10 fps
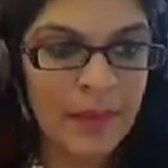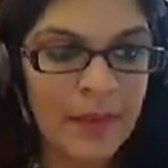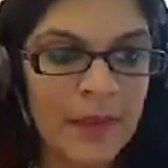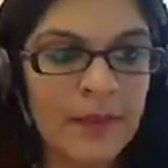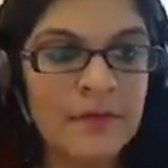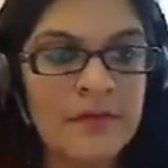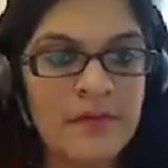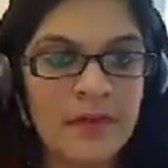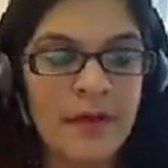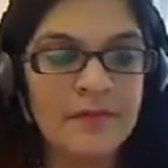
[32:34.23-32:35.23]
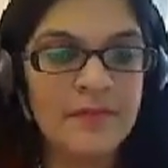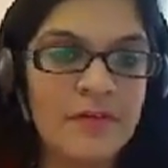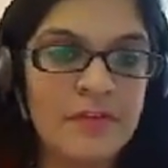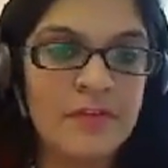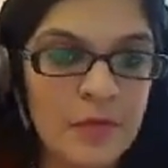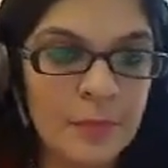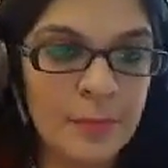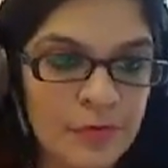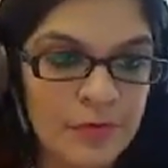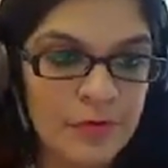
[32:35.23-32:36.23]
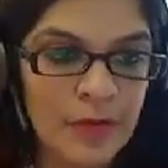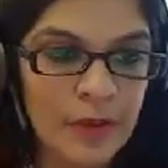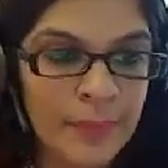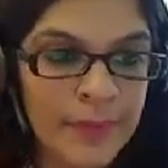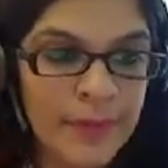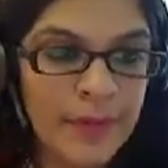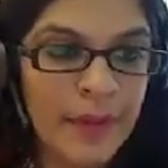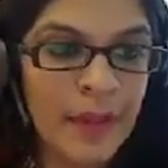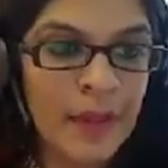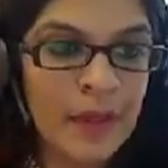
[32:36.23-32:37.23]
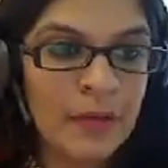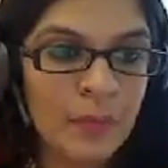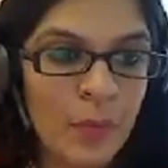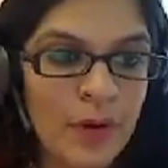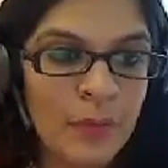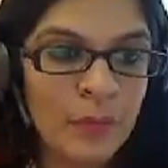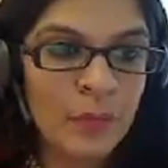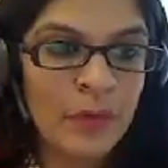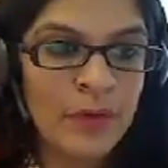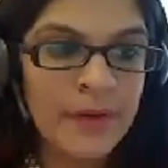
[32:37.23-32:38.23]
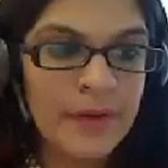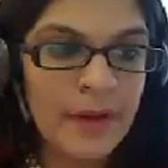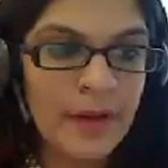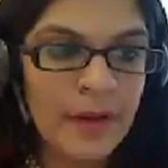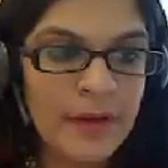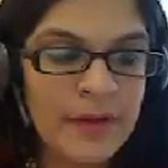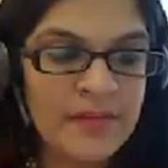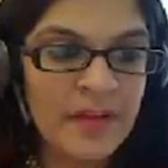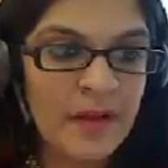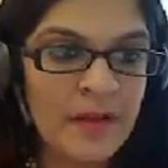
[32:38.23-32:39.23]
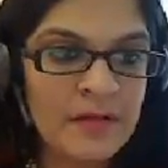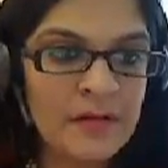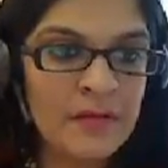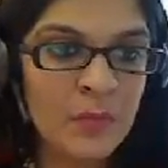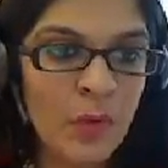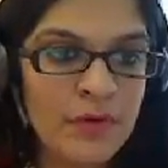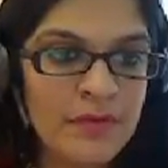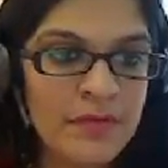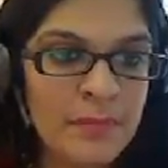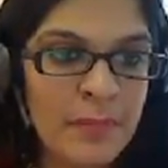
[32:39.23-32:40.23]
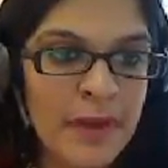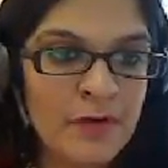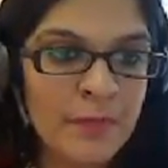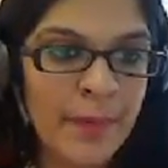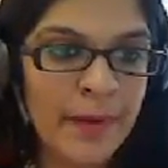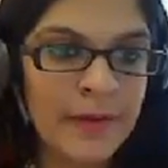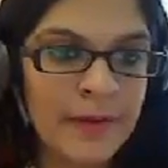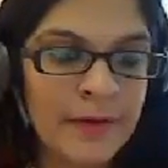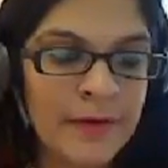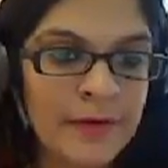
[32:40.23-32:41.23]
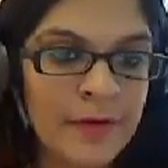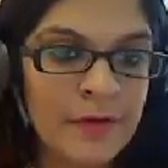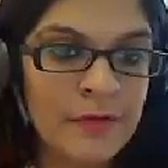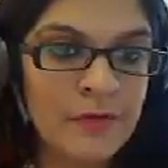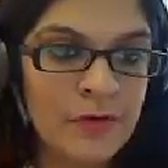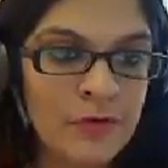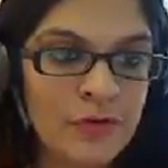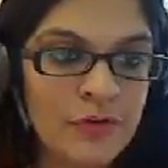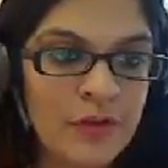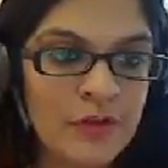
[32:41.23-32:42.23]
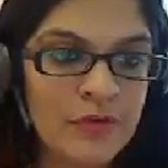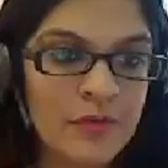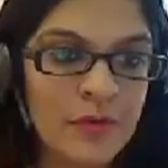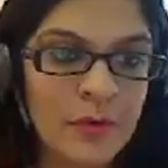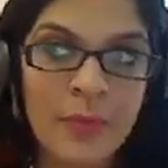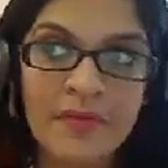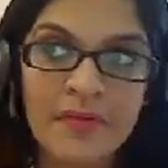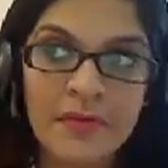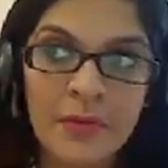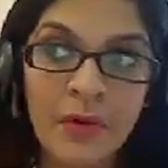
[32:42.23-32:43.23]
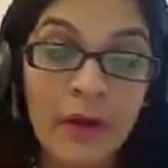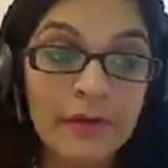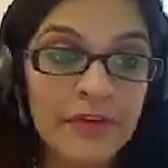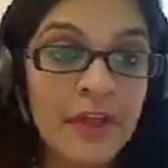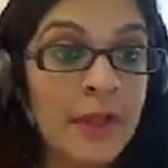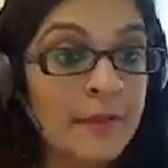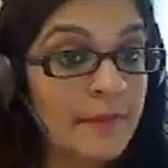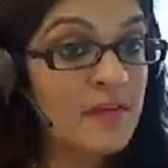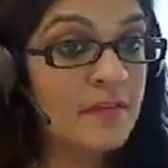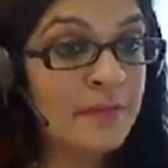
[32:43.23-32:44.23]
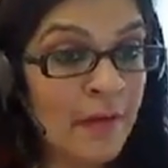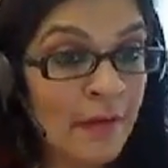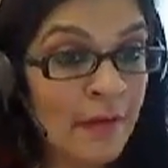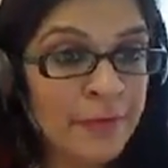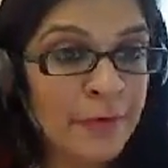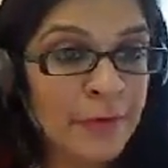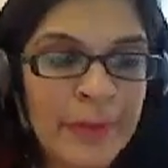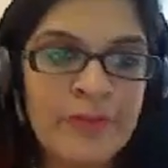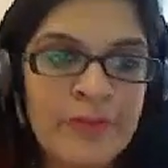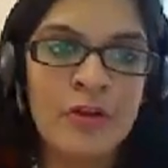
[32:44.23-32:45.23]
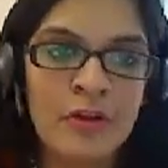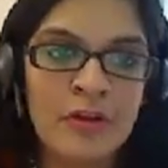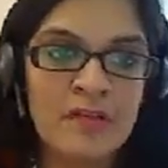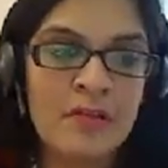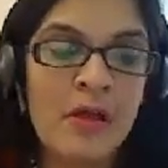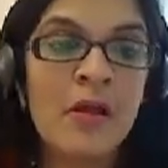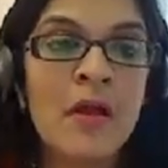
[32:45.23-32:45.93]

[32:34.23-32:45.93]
and I've sent it to you, Patricia. What Anisa asks, what is it meant by an accredited institution such as a university or college? That's a very good question, Anisa.